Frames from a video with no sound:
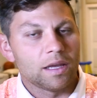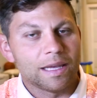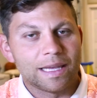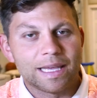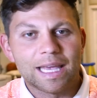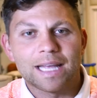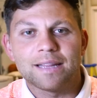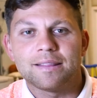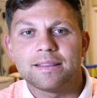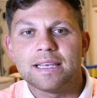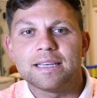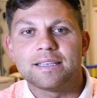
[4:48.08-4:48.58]

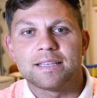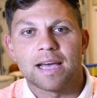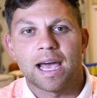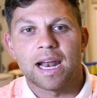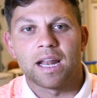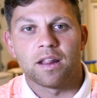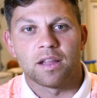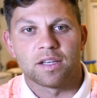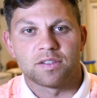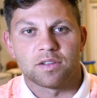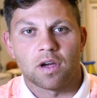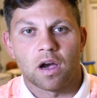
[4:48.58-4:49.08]
get the
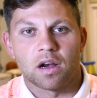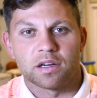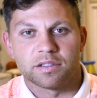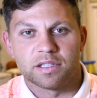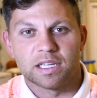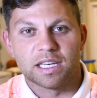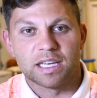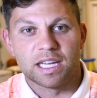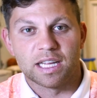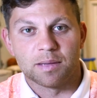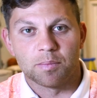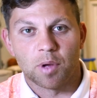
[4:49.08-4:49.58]
Titleist
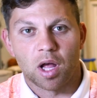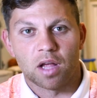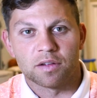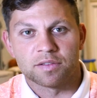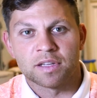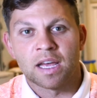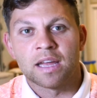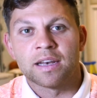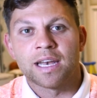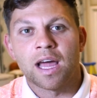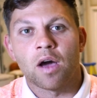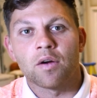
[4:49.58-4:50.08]
RCT balls.
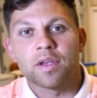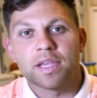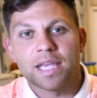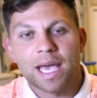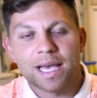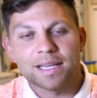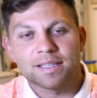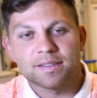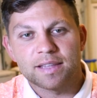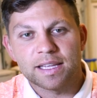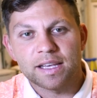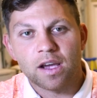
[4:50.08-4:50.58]
Now,
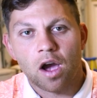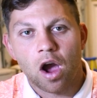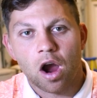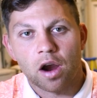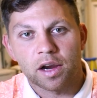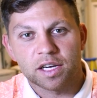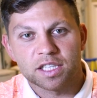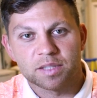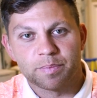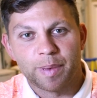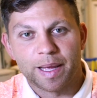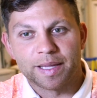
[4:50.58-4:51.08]
yes, they are
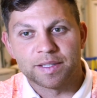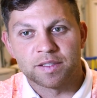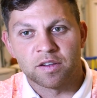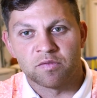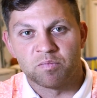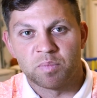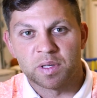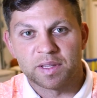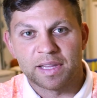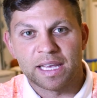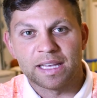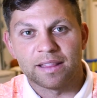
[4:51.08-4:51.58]
expensive,
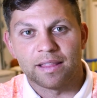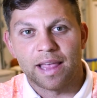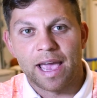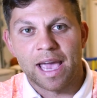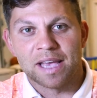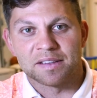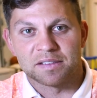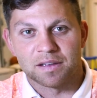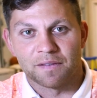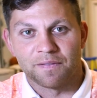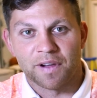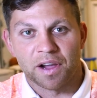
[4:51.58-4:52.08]
but they
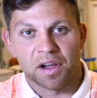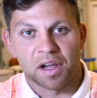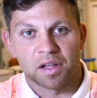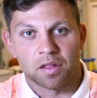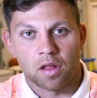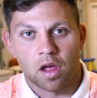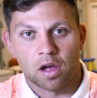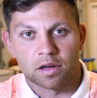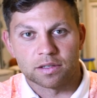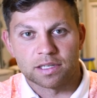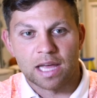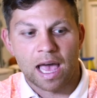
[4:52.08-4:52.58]
last a very
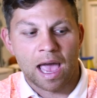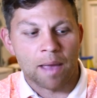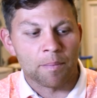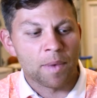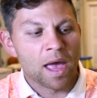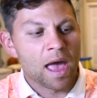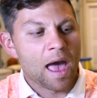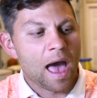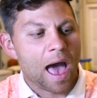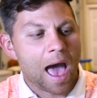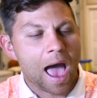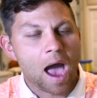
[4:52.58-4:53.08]
long time.
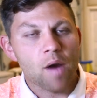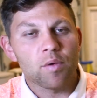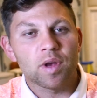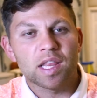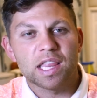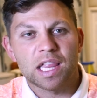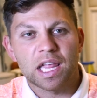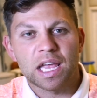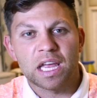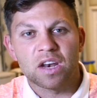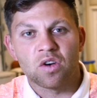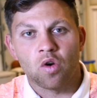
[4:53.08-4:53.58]
I would
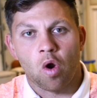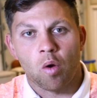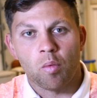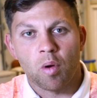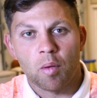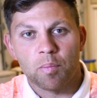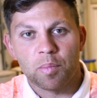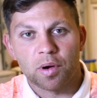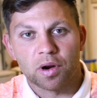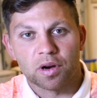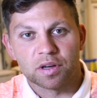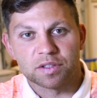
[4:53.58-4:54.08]
say a normal
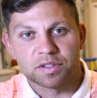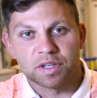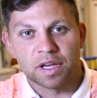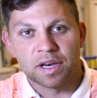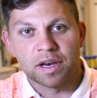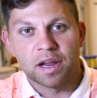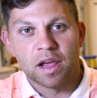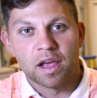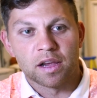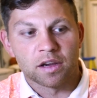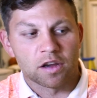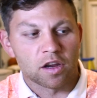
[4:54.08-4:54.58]
person
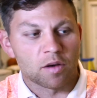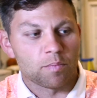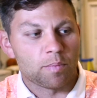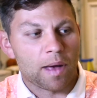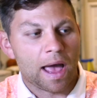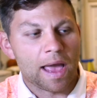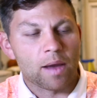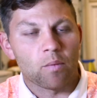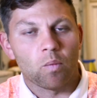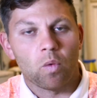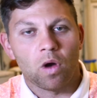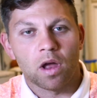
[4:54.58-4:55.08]
could
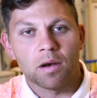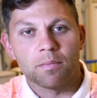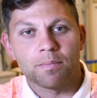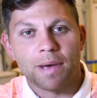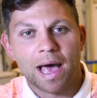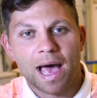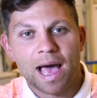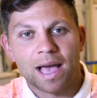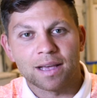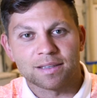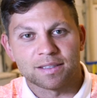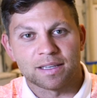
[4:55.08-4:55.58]
buy one
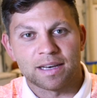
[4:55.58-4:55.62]
box